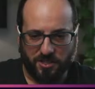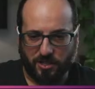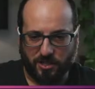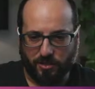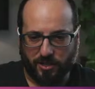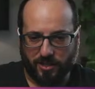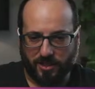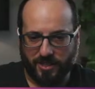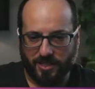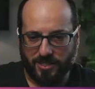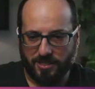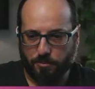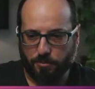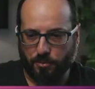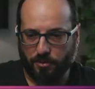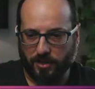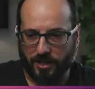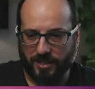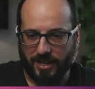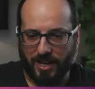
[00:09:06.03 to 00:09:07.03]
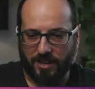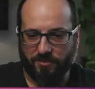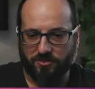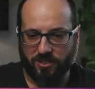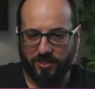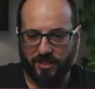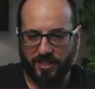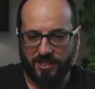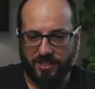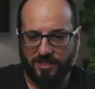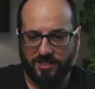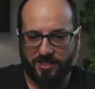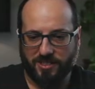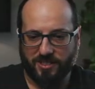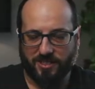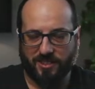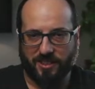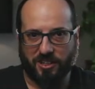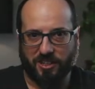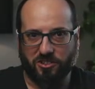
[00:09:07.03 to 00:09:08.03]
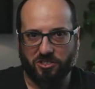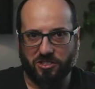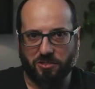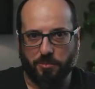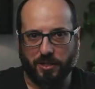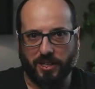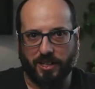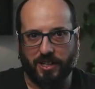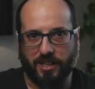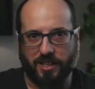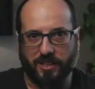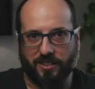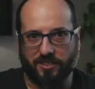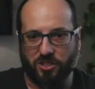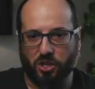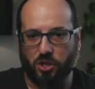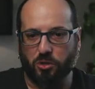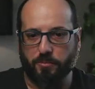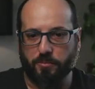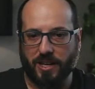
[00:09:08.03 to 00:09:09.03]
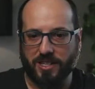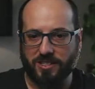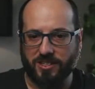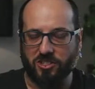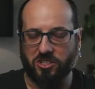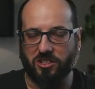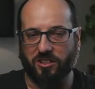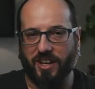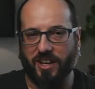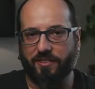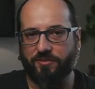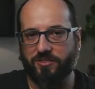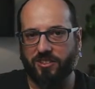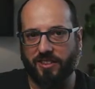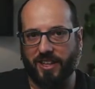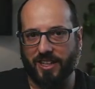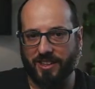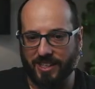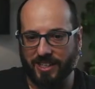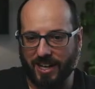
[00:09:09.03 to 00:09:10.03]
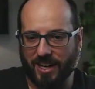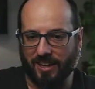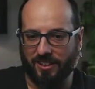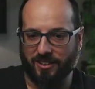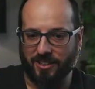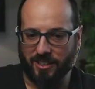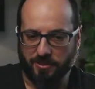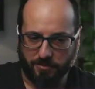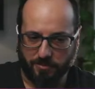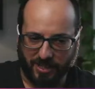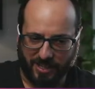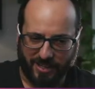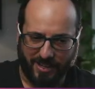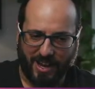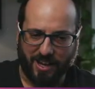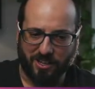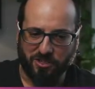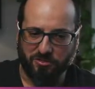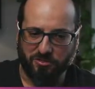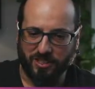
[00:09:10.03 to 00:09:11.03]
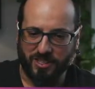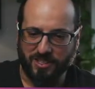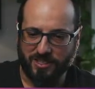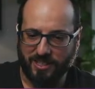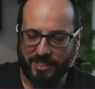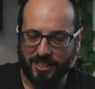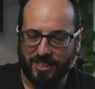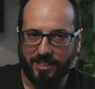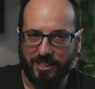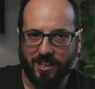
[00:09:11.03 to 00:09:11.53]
at this point, after this, there should be no message left that the LLM can actually see